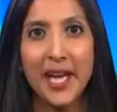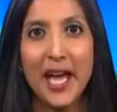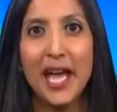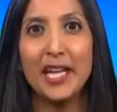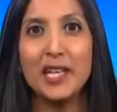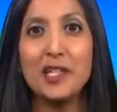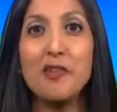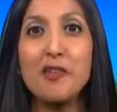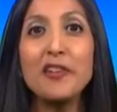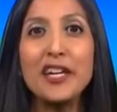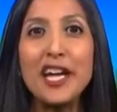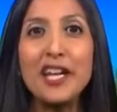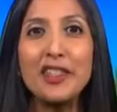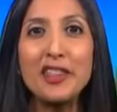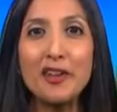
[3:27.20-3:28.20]
And don't
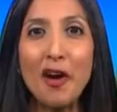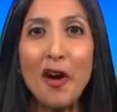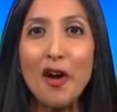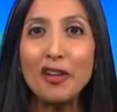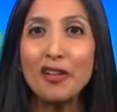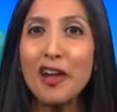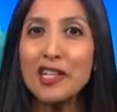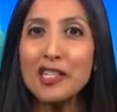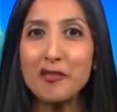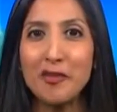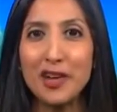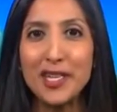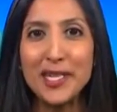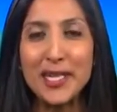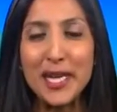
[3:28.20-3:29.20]
forget, there are lots
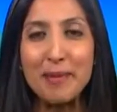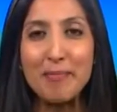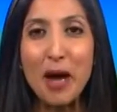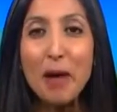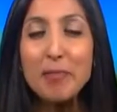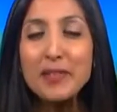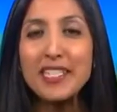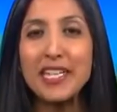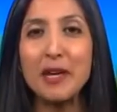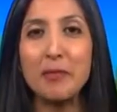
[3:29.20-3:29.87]
of ways to keep up to date